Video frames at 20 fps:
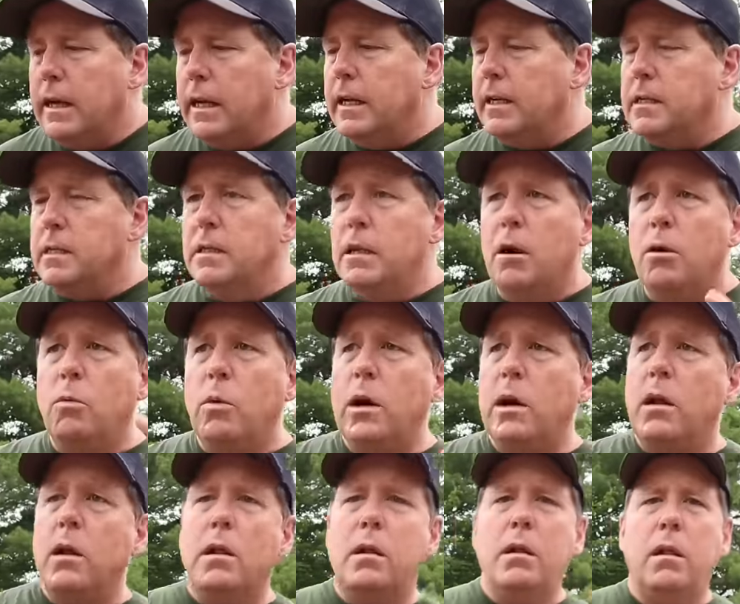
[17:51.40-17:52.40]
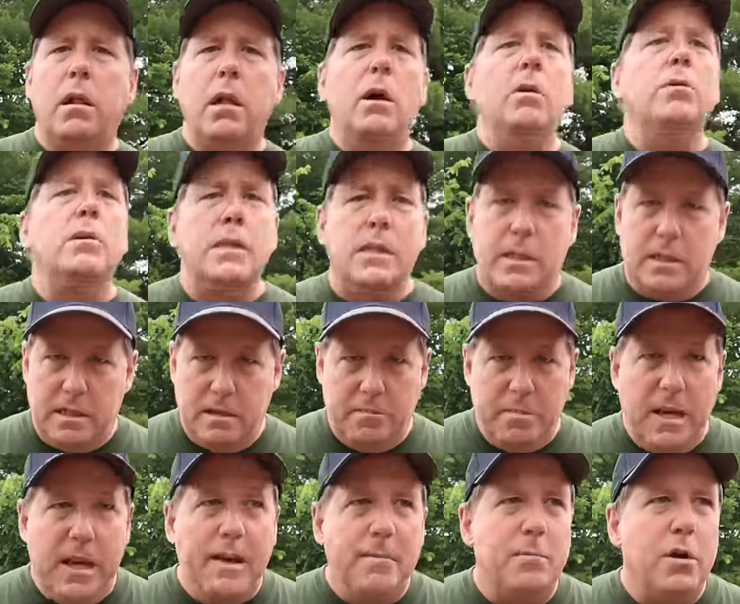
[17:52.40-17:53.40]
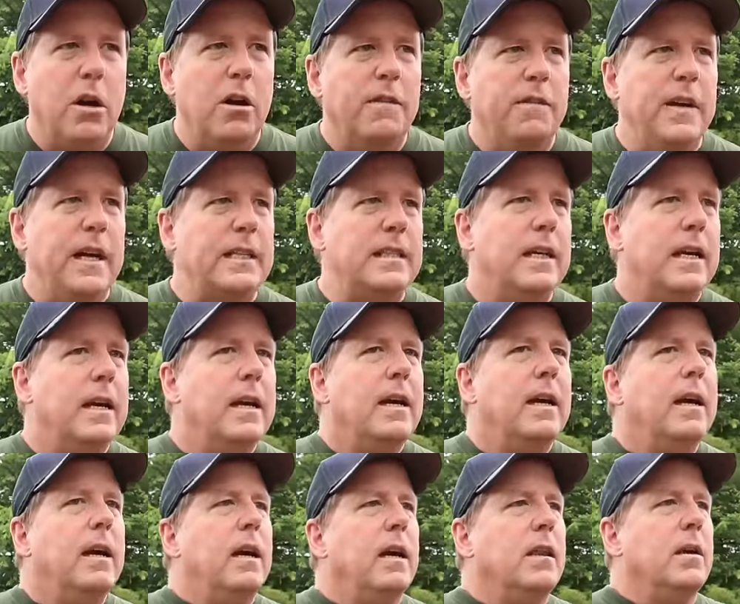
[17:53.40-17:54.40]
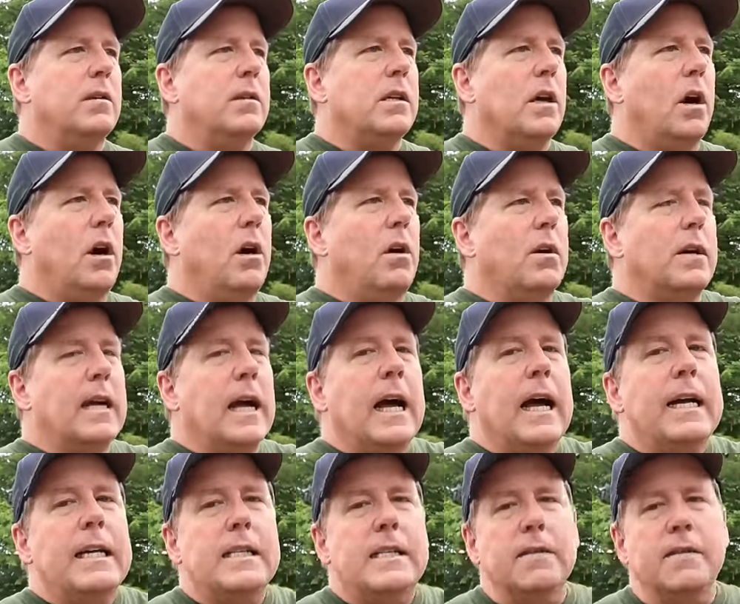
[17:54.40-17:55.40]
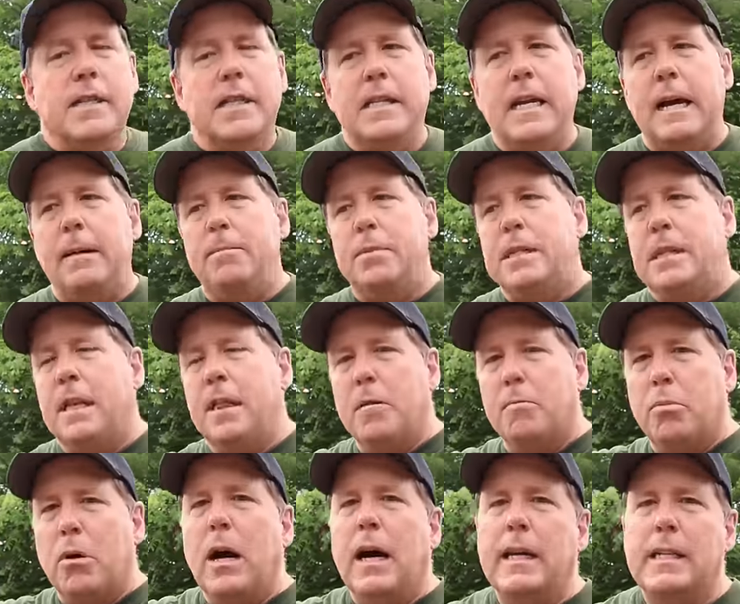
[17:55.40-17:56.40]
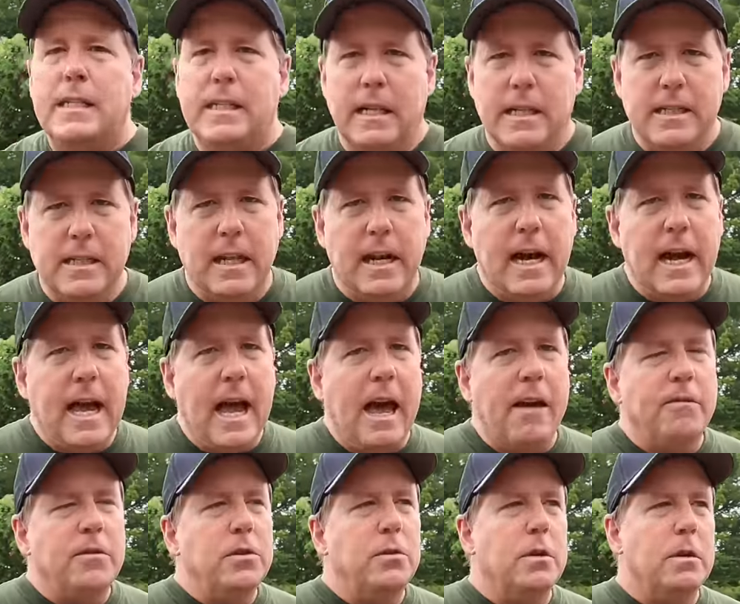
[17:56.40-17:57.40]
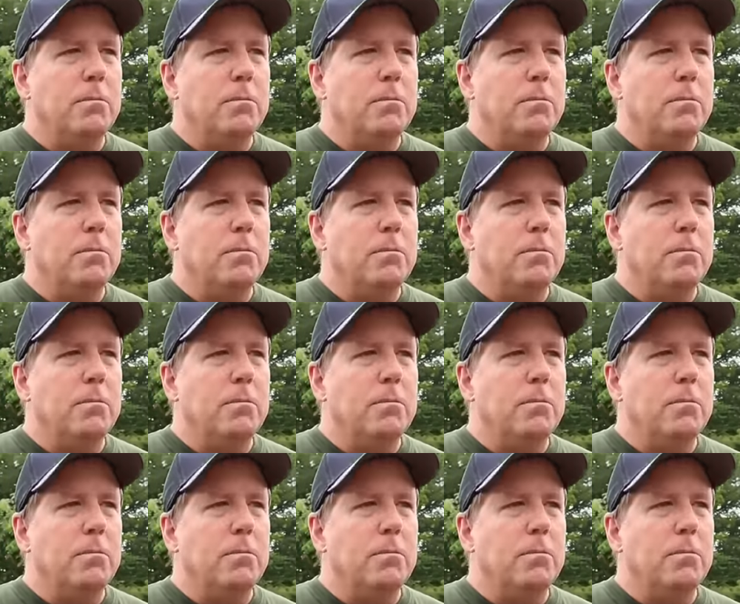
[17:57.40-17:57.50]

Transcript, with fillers: It is nowhere close to being perfect. There's all kinds of steps in the process that I have to